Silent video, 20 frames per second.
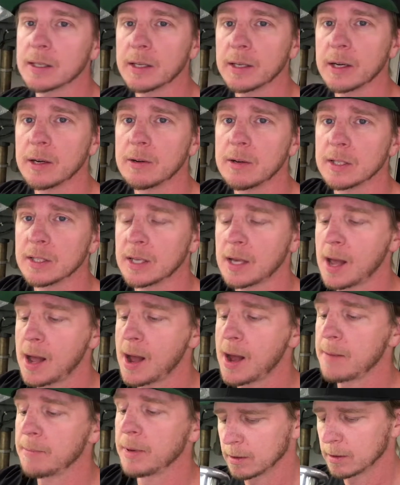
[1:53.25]
that go on
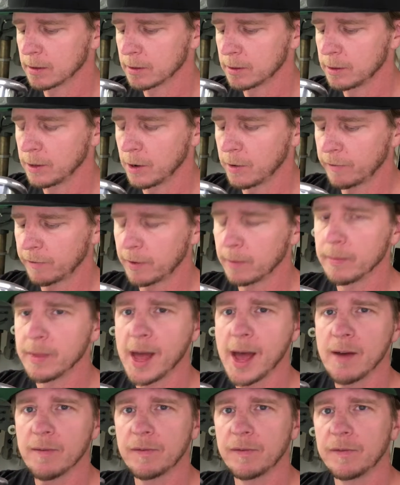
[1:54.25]
top, go from
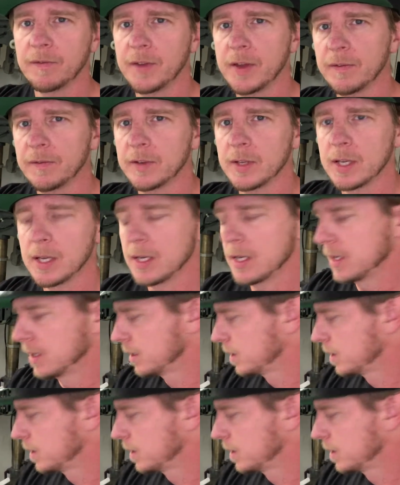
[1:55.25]
that 50